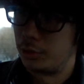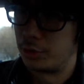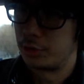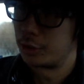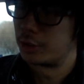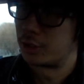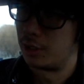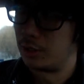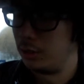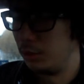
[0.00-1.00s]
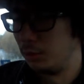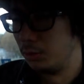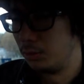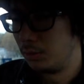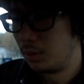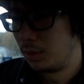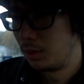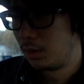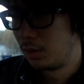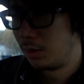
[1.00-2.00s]
Such as like
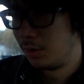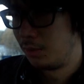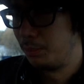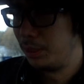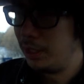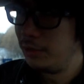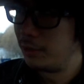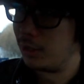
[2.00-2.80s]
believe,